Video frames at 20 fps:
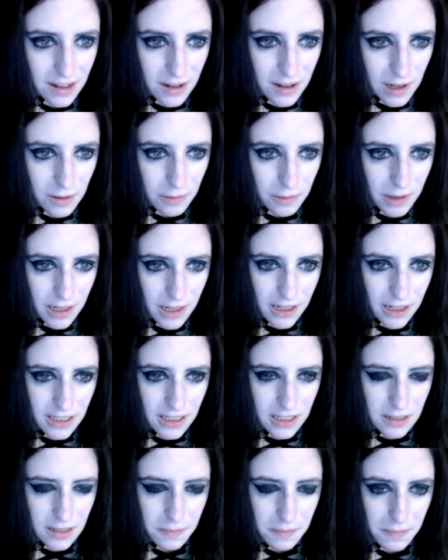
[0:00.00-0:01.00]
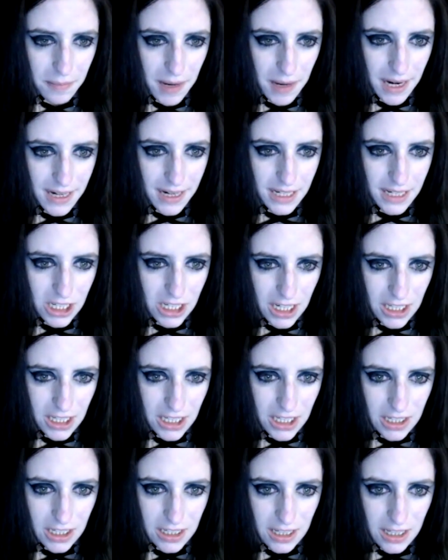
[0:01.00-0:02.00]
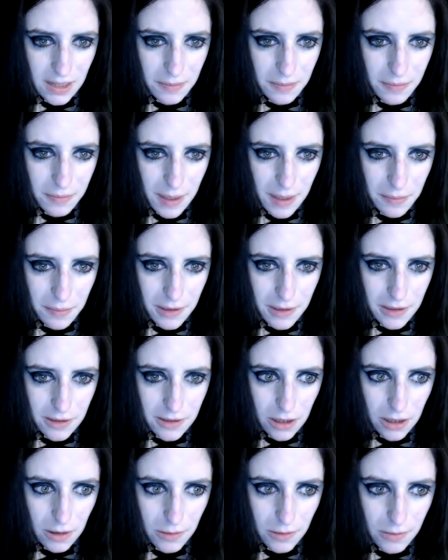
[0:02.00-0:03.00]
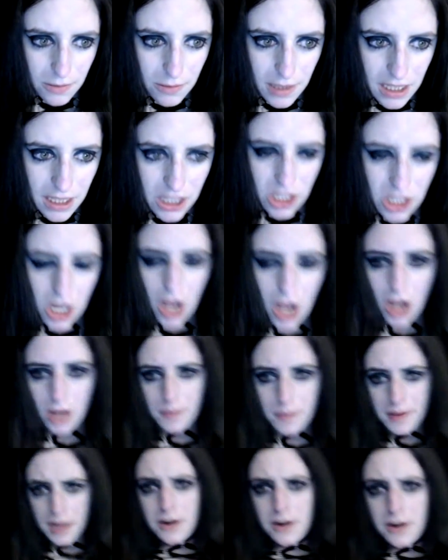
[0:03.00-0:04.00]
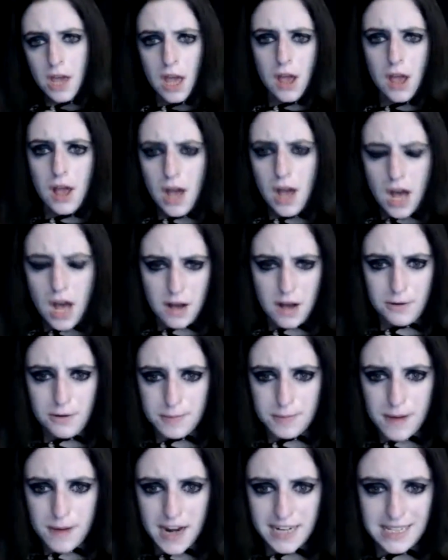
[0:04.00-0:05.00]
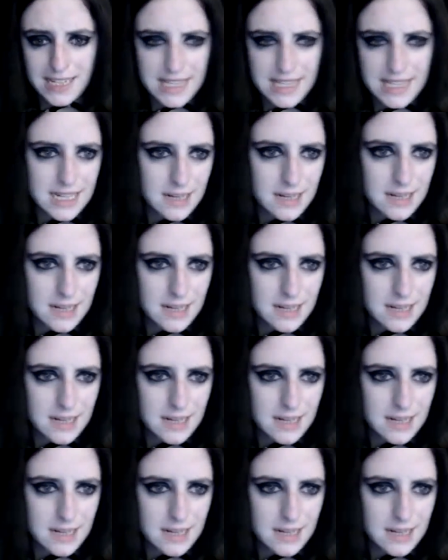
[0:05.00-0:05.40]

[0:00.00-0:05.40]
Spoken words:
What are some body changes that people don't really talk about? With pregnancy?